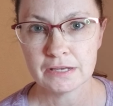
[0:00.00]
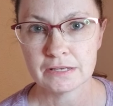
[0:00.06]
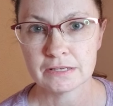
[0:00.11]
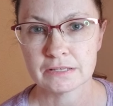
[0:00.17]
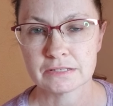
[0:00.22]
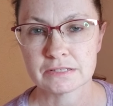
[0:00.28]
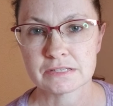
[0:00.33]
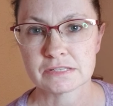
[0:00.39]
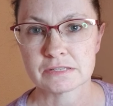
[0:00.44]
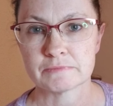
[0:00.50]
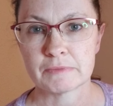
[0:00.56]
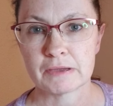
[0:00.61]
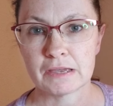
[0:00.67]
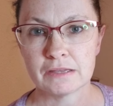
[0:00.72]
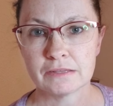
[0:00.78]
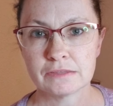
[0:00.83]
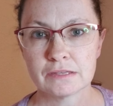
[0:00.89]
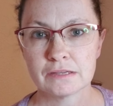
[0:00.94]
and
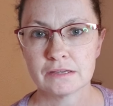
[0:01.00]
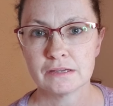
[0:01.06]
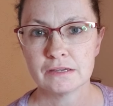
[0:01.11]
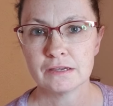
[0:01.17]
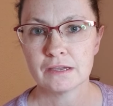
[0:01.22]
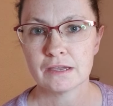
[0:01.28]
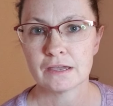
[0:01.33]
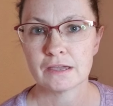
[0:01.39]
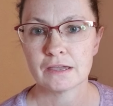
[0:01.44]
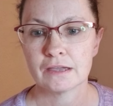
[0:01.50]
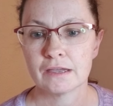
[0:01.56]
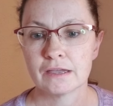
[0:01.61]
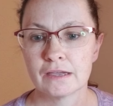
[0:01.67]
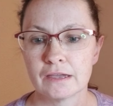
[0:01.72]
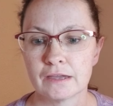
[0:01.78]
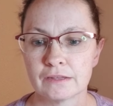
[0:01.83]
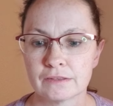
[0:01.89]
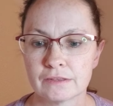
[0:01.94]
Samantha
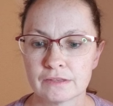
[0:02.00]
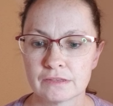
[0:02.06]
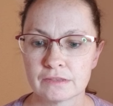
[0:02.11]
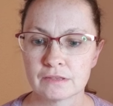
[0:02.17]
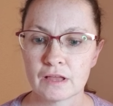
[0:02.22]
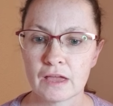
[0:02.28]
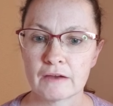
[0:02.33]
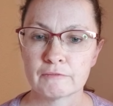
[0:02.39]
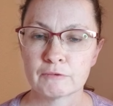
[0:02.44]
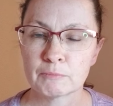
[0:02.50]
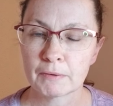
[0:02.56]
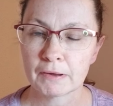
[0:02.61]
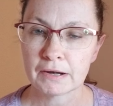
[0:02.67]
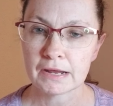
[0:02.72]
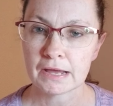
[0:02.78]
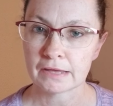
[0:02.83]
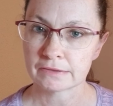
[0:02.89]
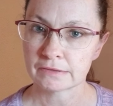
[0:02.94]
and
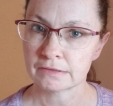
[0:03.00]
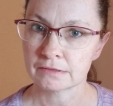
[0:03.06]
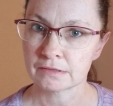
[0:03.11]
everybody at